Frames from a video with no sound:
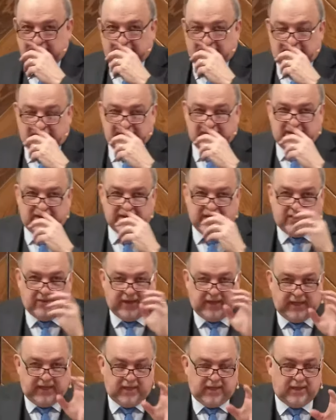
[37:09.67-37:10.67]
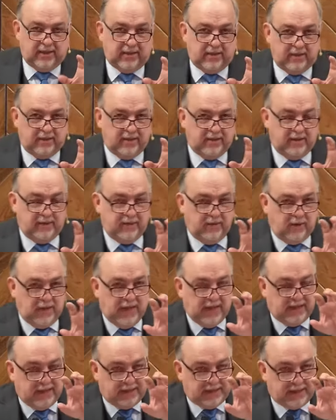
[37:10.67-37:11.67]
Now, again, Eh,
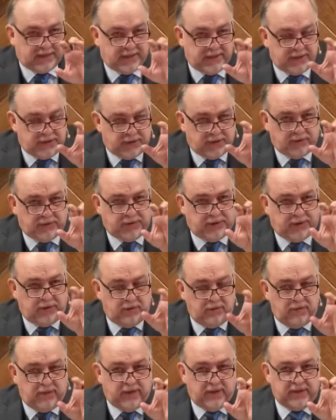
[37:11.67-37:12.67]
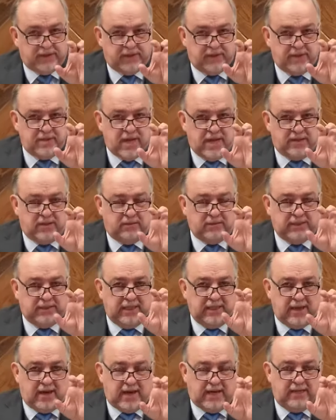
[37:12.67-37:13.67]
central to this is not only
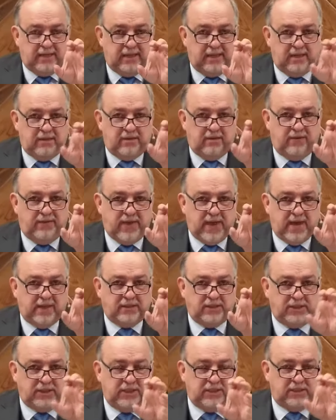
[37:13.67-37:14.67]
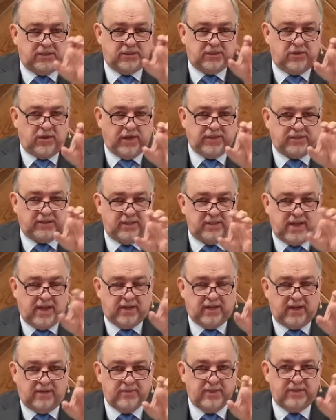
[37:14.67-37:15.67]
the idea of that Jesus Christ did not
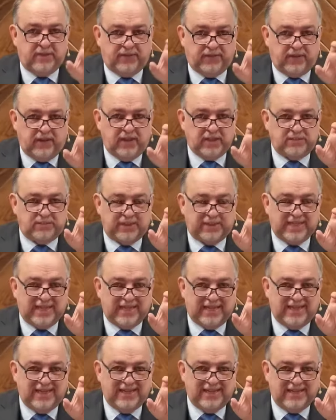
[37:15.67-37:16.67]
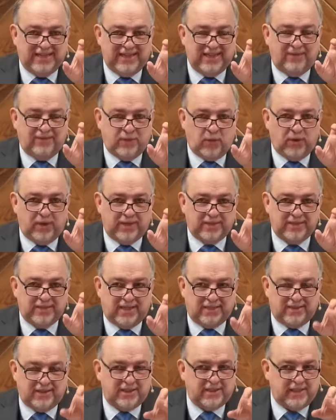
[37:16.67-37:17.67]
come in the flesh, but that he therefore is
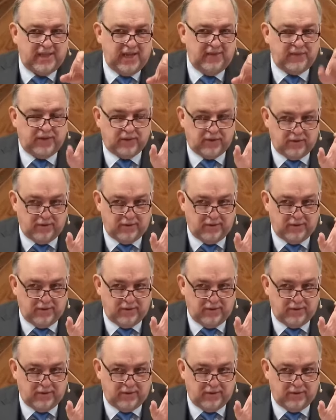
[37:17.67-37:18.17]
not the Savior.